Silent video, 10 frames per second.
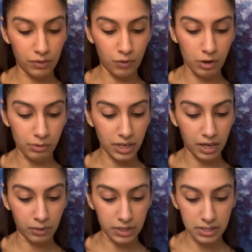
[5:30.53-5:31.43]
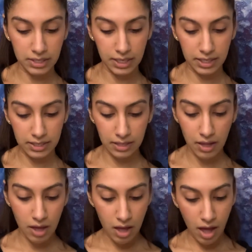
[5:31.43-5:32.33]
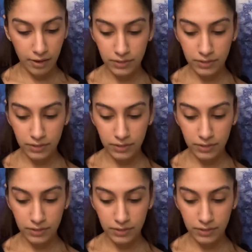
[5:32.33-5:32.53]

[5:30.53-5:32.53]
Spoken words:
forward here with the Six of